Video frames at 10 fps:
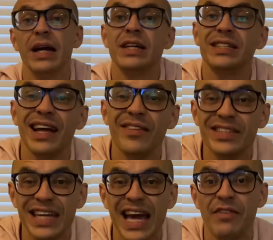Sharing's
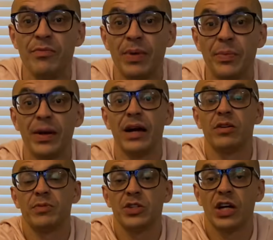caring, people, and it helps
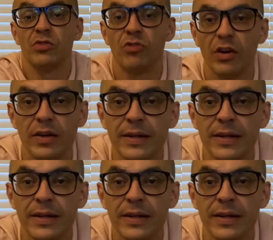my channel grow.